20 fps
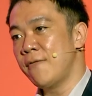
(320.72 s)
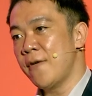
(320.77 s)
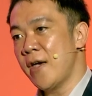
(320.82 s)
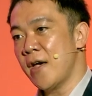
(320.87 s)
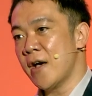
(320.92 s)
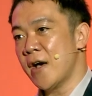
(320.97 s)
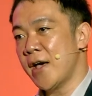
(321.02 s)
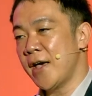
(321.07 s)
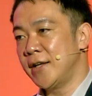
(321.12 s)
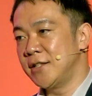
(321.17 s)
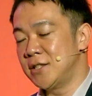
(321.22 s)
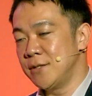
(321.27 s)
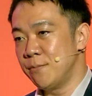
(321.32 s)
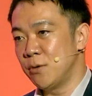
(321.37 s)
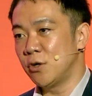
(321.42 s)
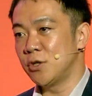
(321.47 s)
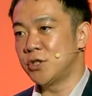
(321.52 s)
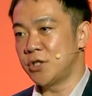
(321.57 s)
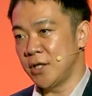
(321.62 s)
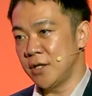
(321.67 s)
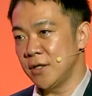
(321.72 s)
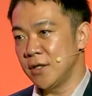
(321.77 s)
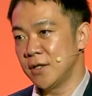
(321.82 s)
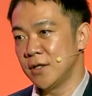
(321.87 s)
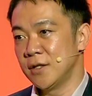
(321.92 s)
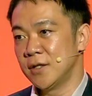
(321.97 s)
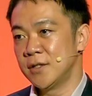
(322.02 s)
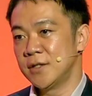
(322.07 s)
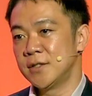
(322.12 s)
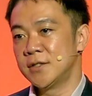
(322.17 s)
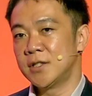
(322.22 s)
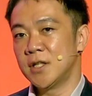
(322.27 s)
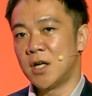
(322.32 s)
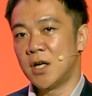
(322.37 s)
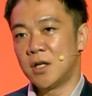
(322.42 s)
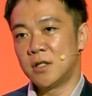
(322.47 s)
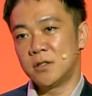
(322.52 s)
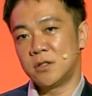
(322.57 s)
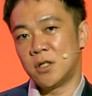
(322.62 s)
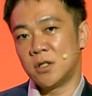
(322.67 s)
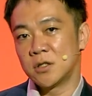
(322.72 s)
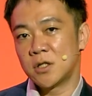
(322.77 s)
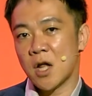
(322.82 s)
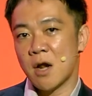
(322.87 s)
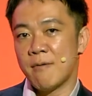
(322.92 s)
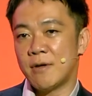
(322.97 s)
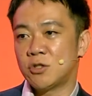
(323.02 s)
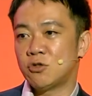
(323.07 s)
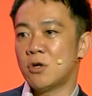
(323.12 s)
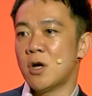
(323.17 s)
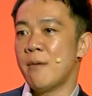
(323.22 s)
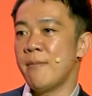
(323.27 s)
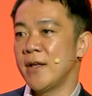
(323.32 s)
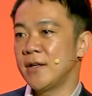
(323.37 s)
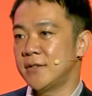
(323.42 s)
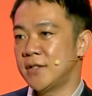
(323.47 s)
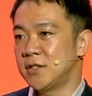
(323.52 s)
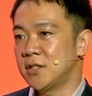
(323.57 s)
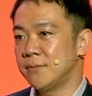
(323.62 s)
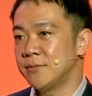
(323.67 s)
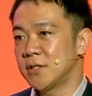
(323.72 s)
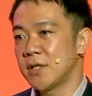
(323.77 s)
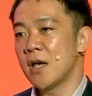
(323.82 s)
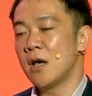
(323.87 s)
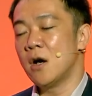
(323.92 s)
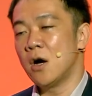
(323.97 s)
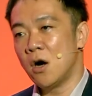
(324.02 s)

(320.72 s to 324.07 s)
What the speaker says: AI is emerging. So autonomous driving systems can